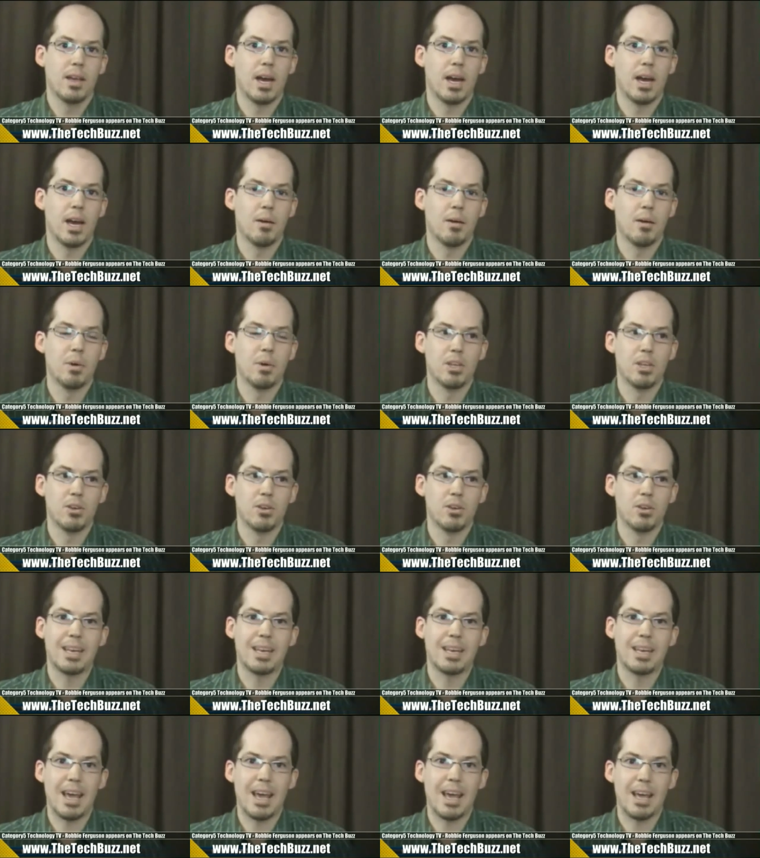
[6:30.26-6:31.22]
uh, but you
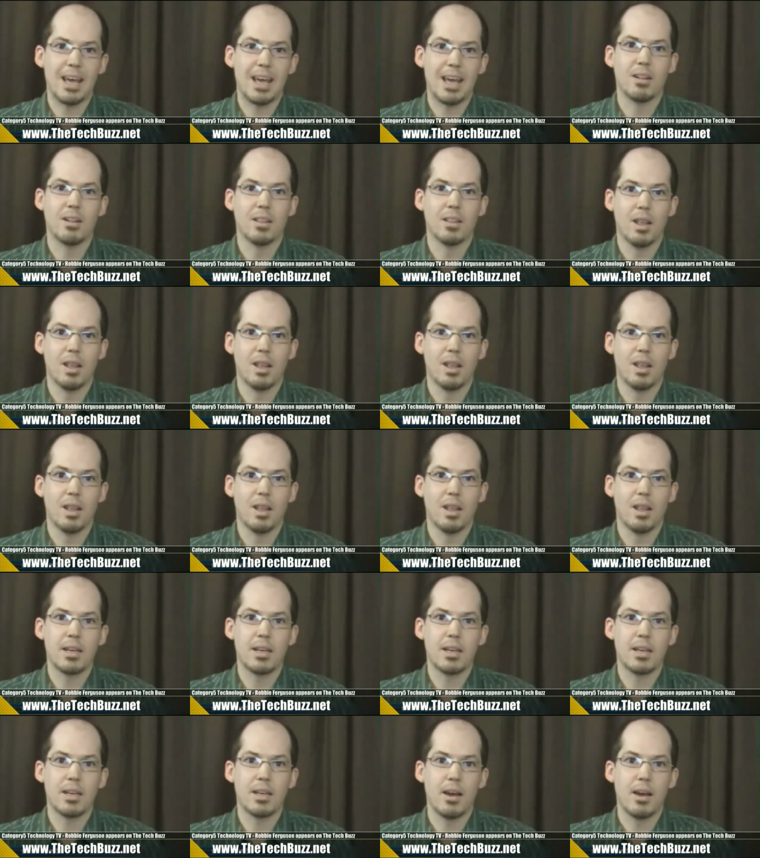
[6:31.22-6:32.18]
can get a
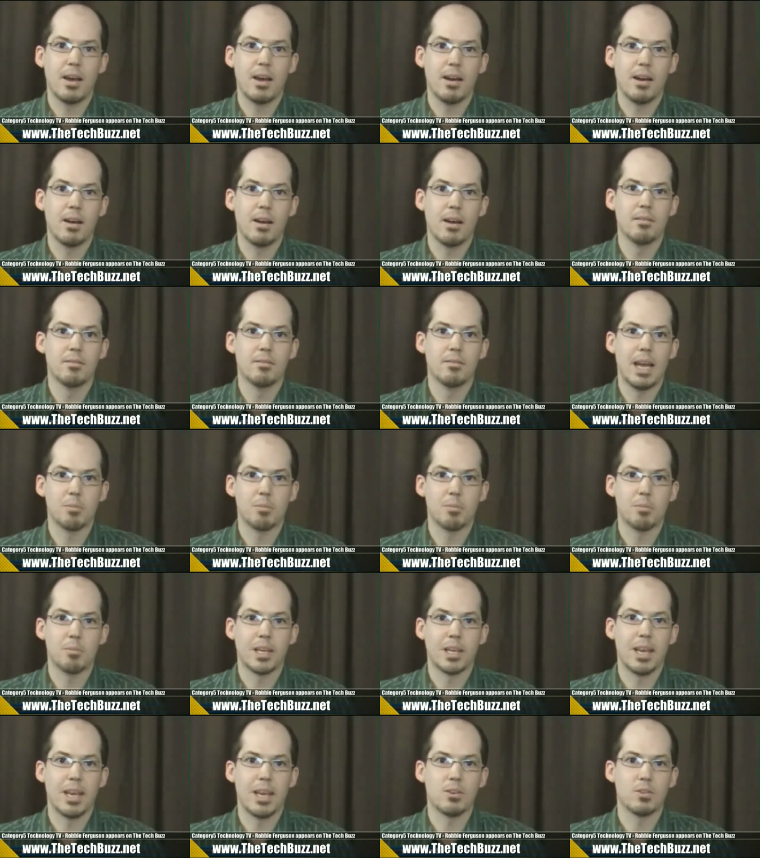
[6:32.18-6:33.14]
lot of
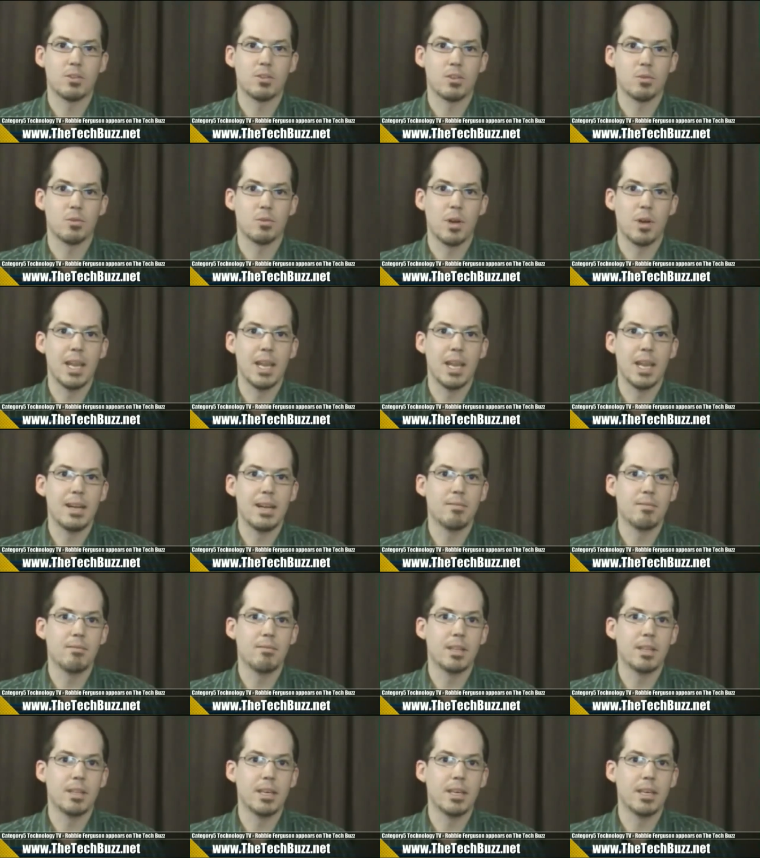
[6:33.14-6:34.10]
applications to run
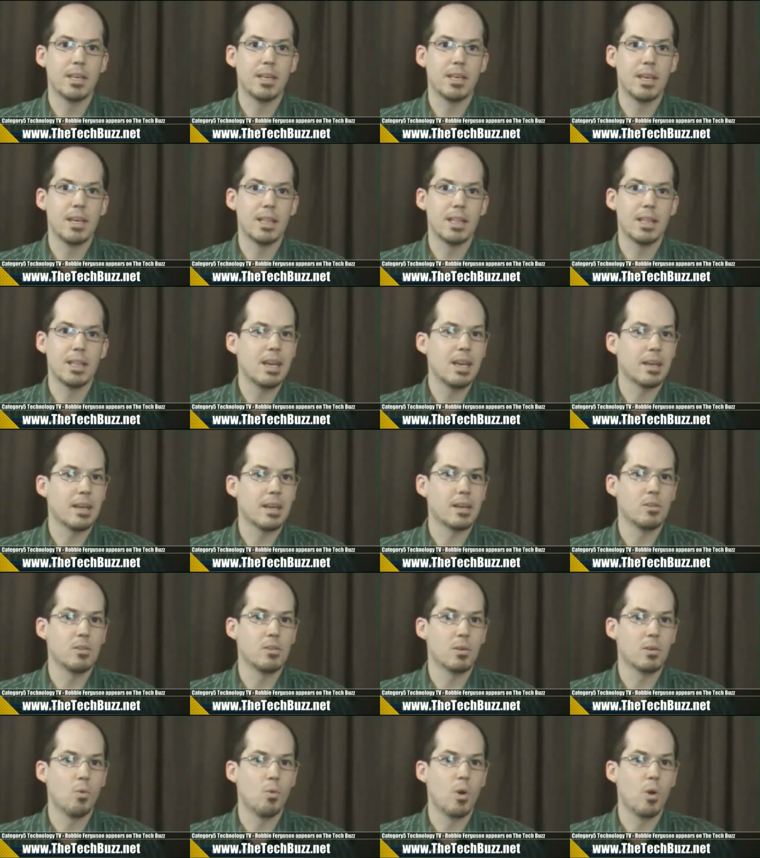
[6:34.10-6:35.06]
natively in Linux
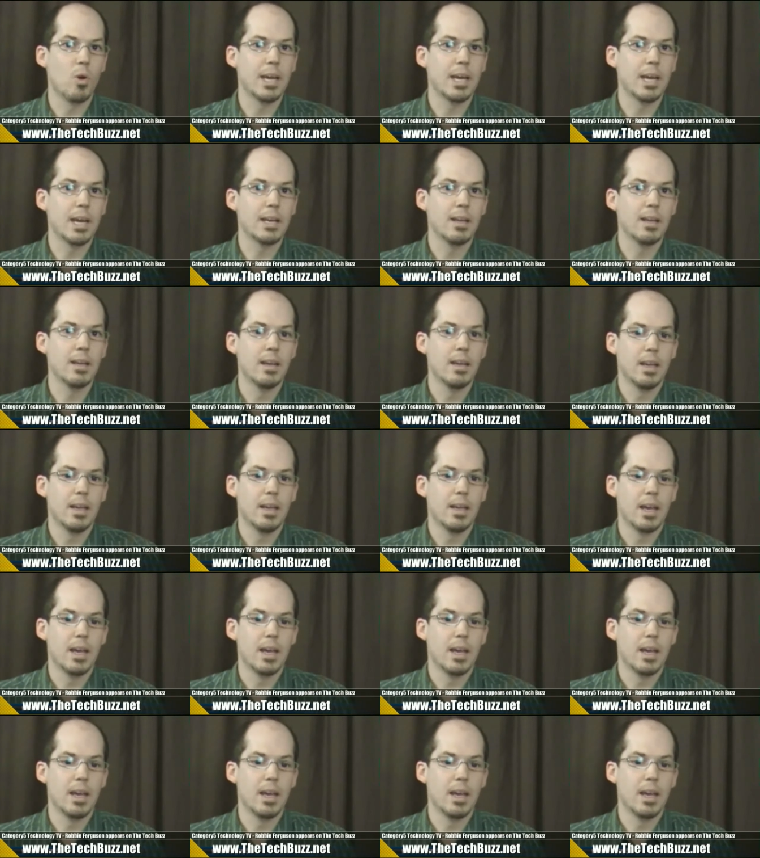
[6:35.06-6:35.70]
using Wine,